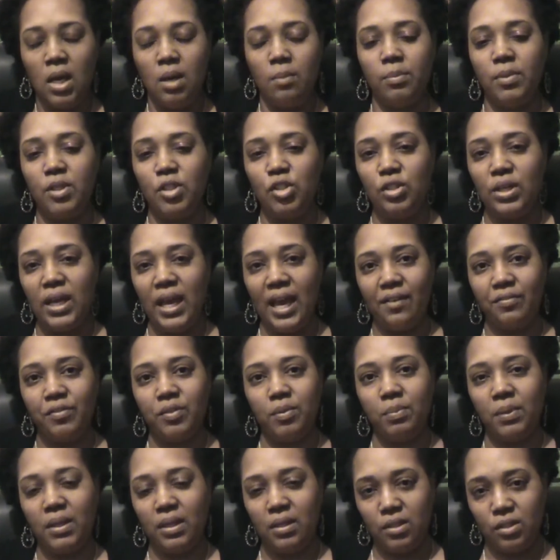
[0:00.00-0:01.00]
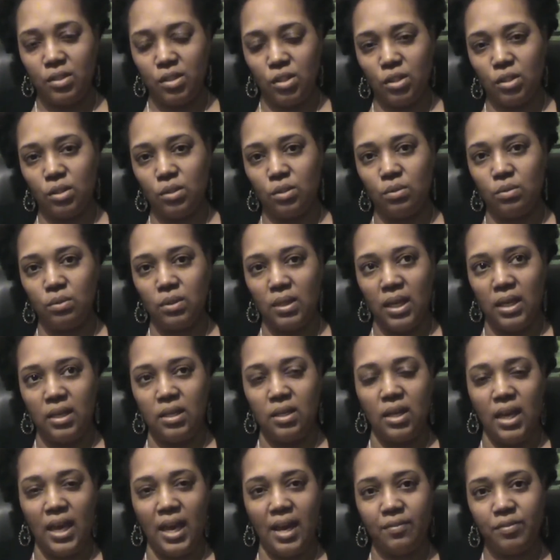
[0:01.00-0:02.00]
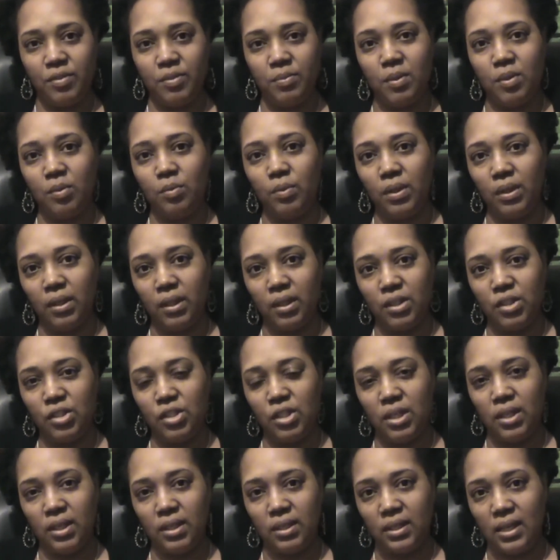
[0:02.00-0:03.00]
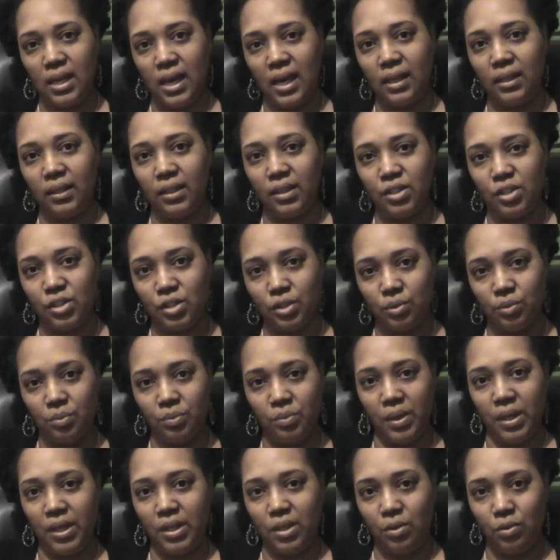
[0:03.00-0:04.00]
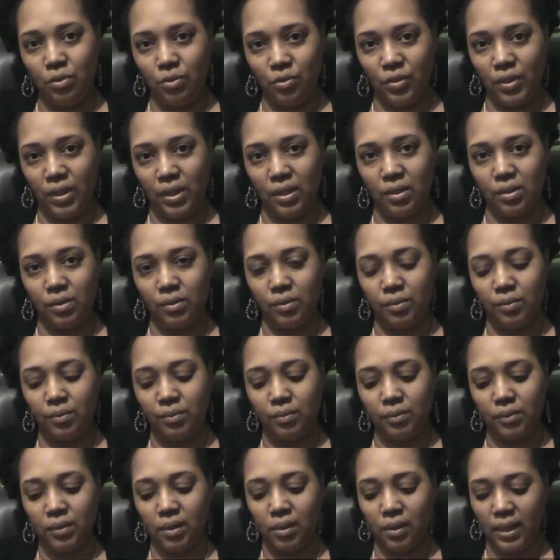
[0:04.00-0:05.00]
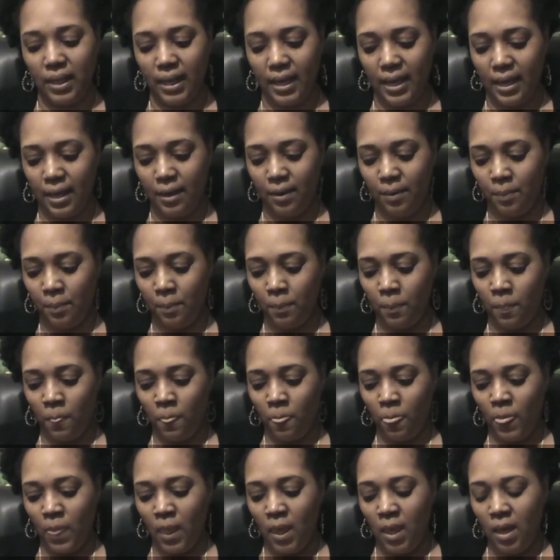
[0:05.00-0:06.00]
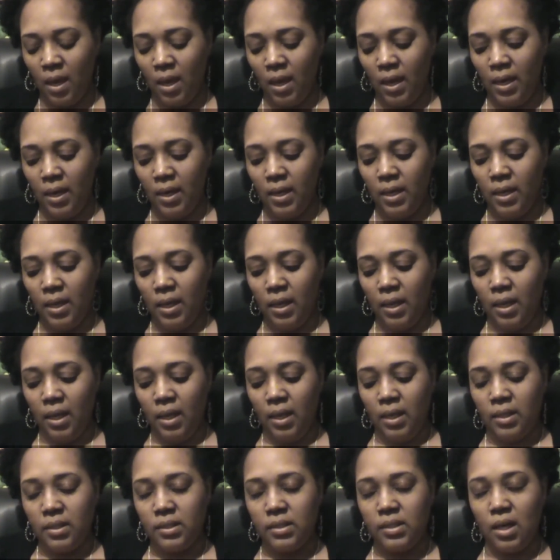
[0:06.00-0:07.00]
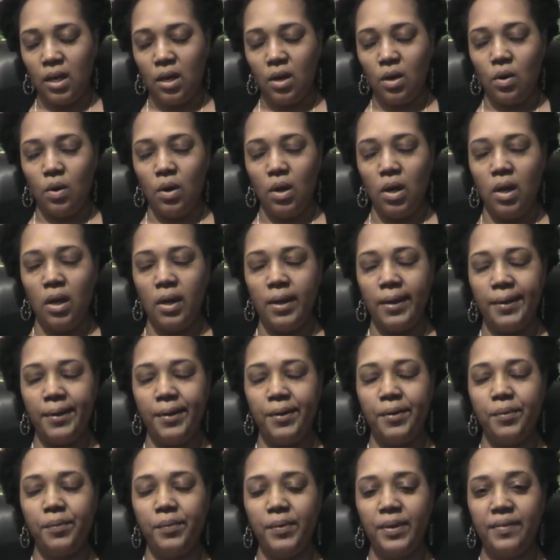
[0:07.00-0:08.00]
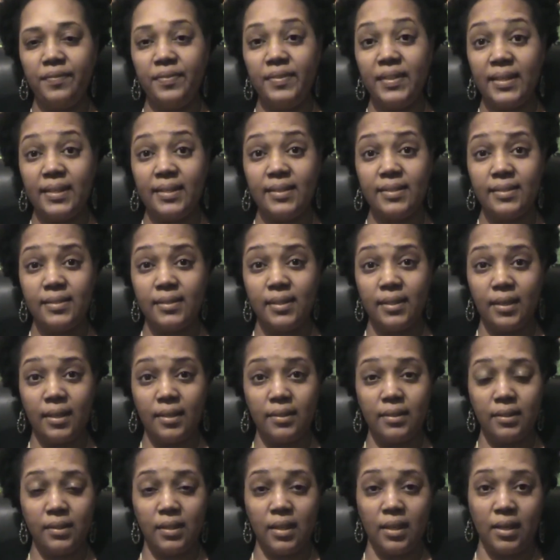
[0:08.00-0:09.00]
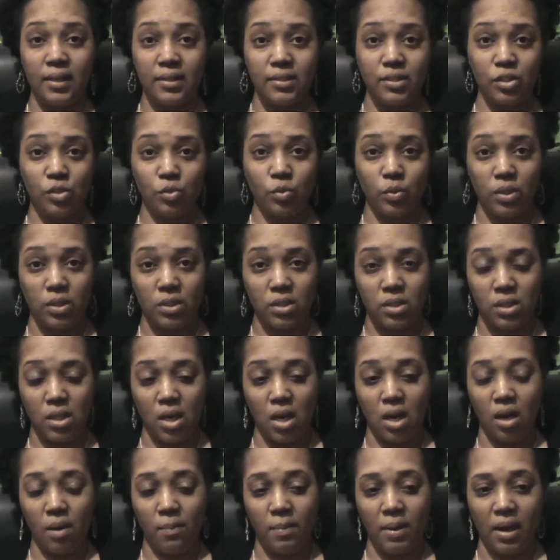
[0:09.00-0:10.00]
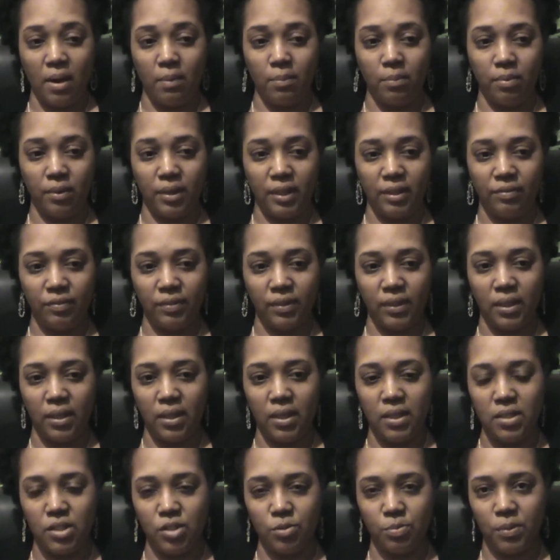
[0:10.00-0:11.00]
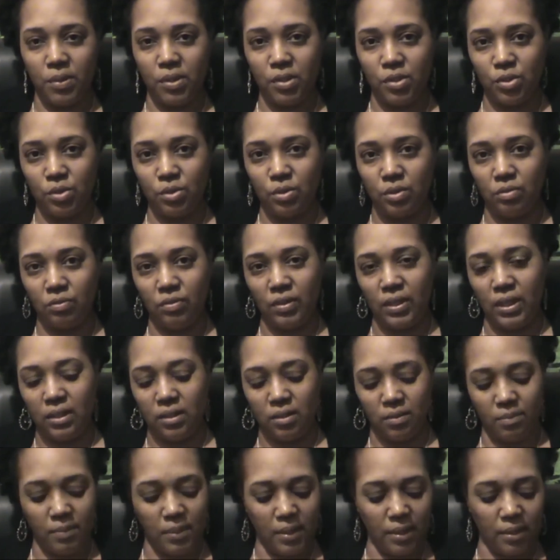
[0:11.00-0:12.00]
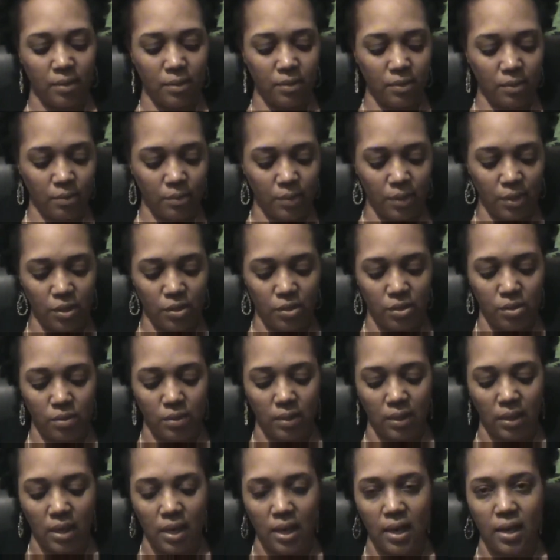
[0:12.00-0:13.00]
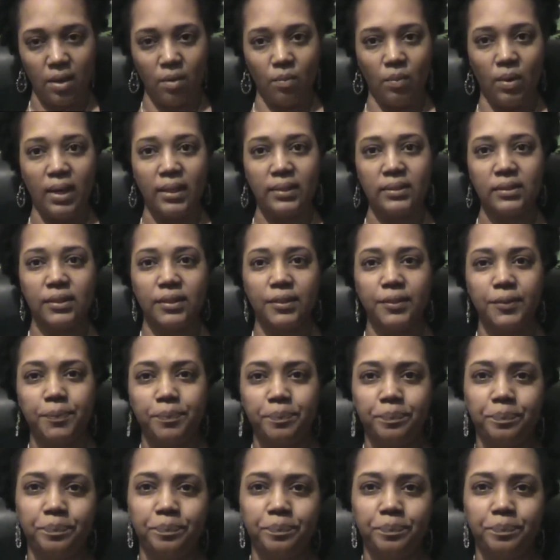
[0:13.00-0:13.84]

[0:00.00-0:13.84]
But you have to be in tune, and you have to be willing to acknowledge what you feel. Okay? So with this, the other thing I just wanted to talk about briefly is spiritual development when you're doing ayahuasca.